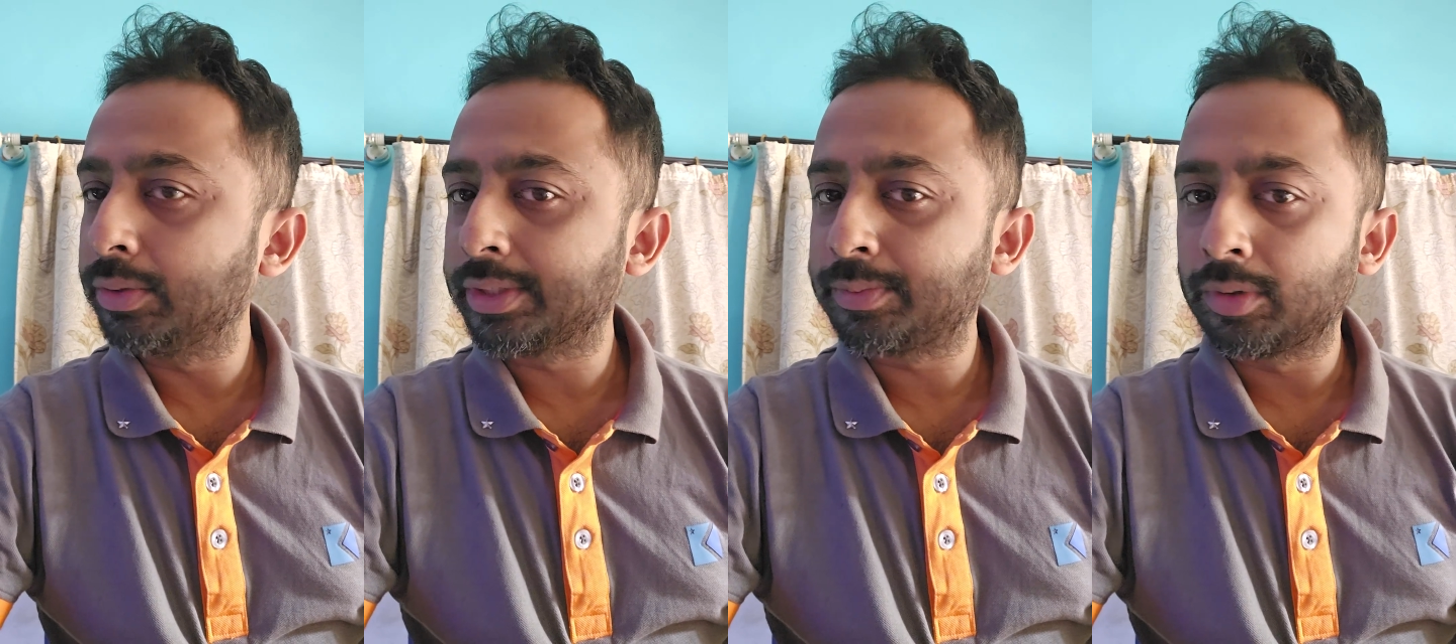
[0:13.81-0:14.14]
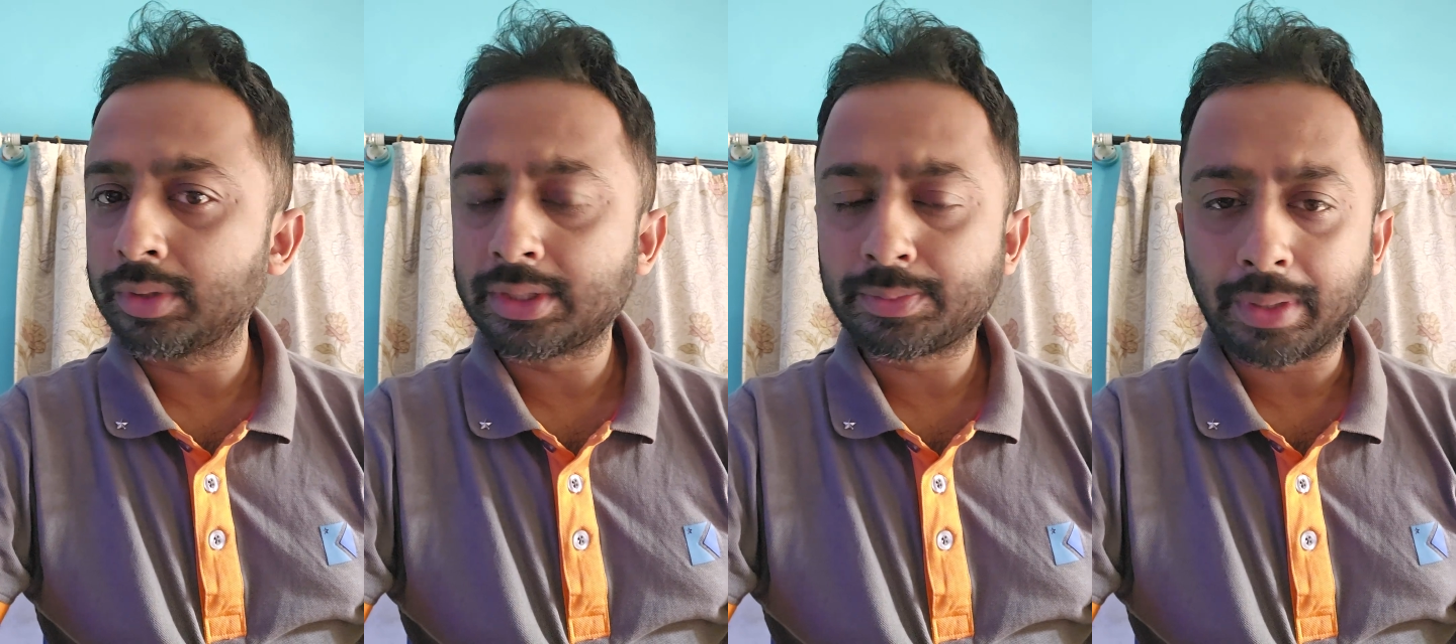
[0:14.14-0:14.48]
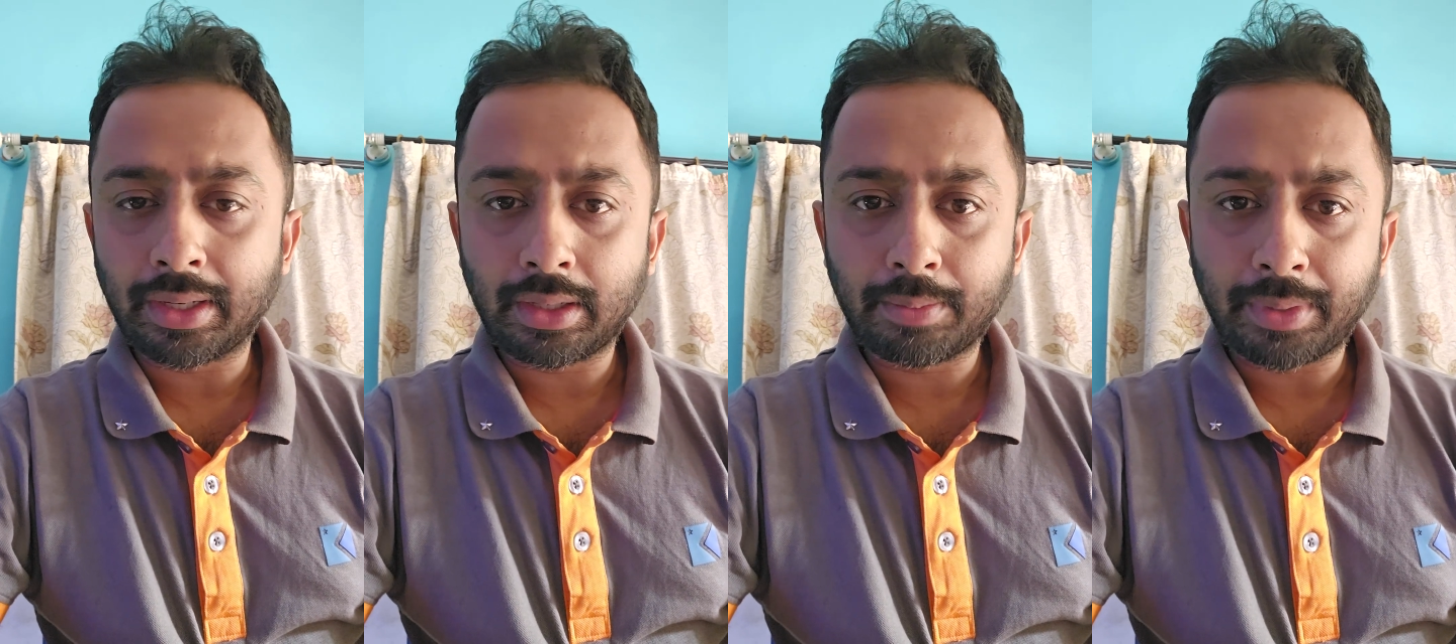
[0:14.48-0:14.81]
to explore this
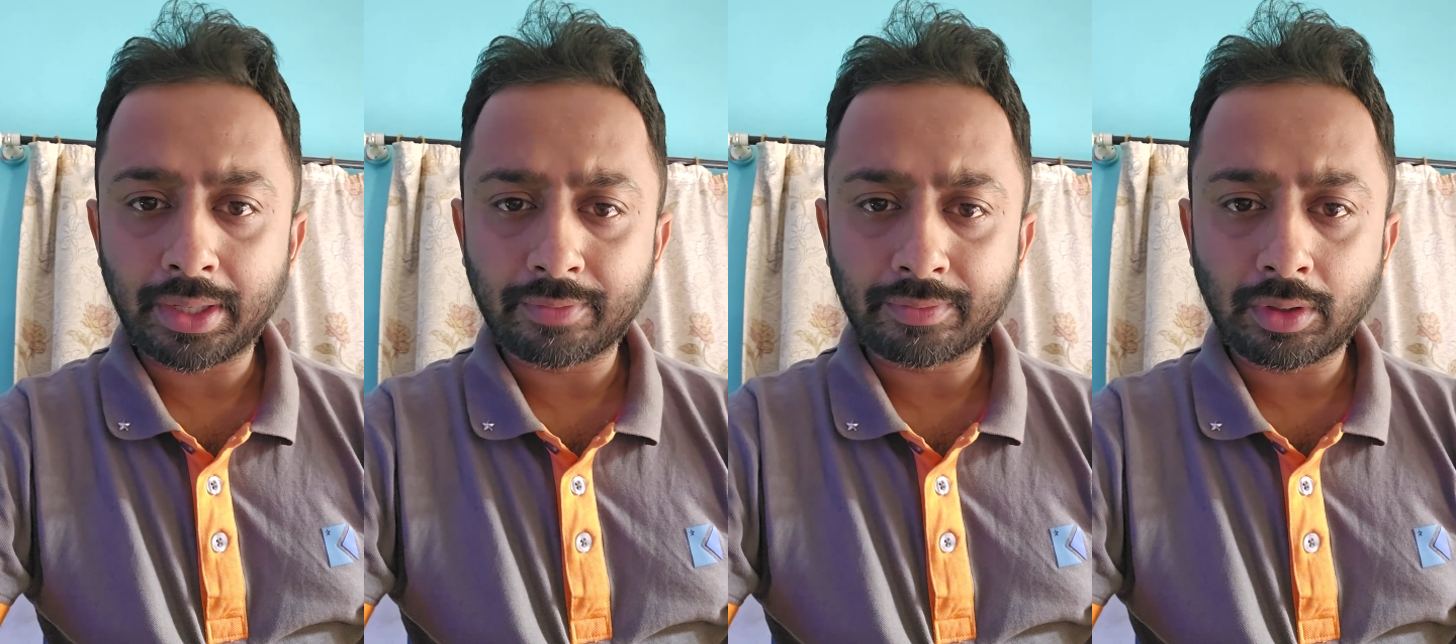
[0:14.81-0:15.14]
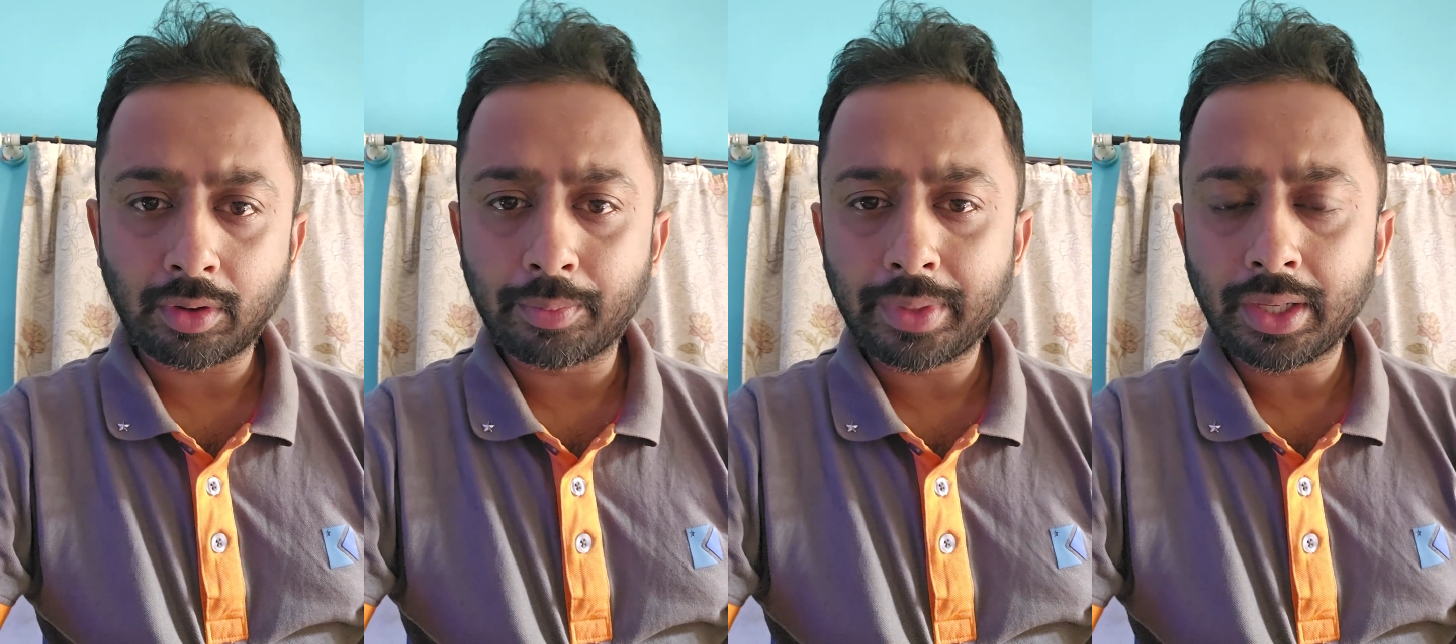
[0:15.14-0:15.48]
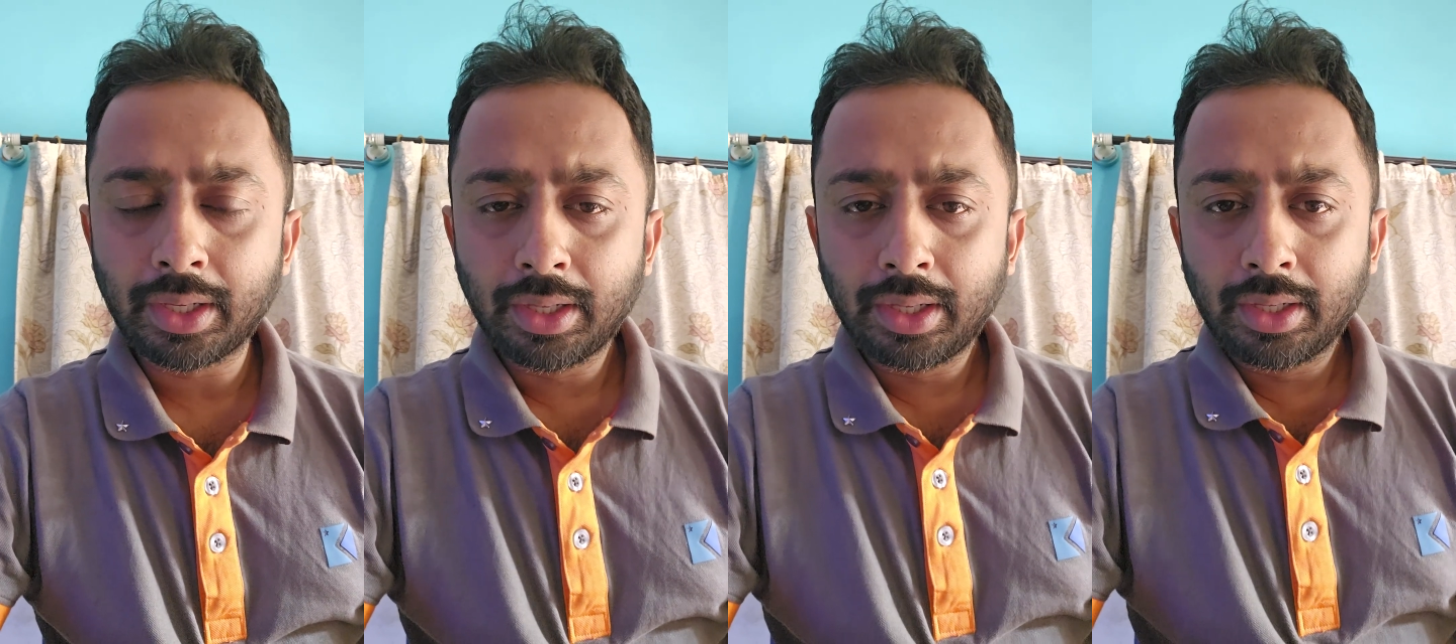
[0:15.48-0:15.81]
part of the hobby.